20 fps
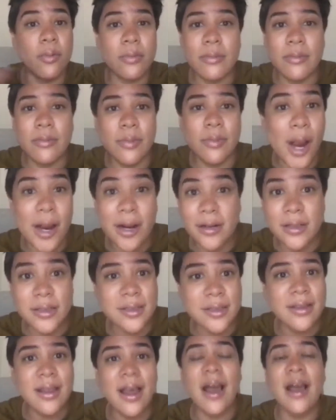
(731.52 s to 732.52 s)
prior
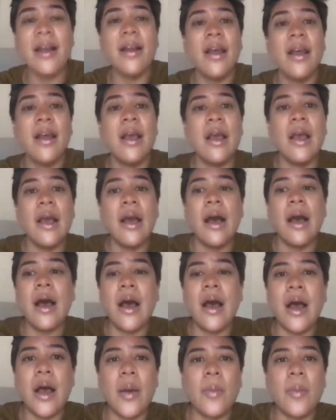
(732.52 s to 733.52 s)
to that.
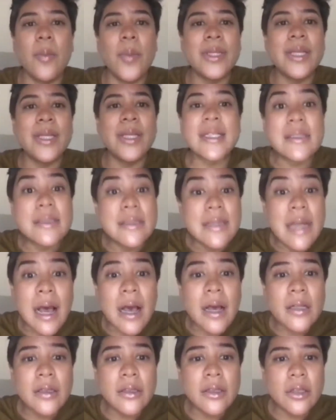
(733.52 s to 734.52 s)
But that's
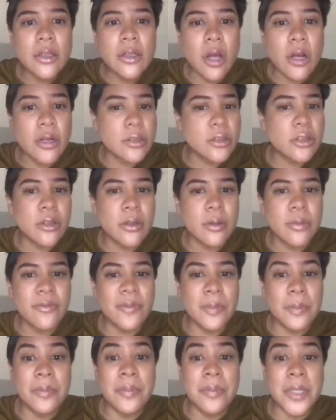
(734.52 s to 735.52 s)
not the
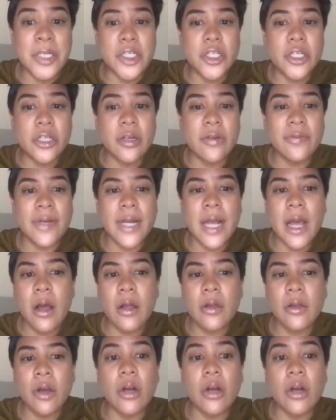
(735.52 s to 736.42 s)
long-term mission of Now.